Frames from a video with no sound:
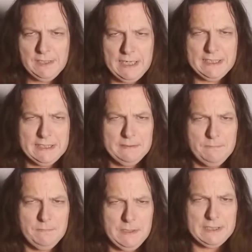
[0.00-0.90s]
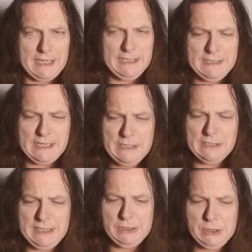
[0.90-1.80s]
as because I
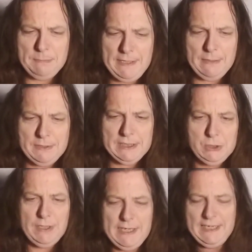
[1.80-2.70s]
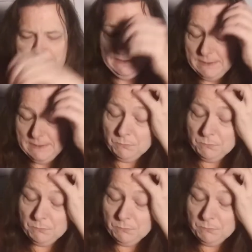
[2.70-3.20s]
technically should be able to get training.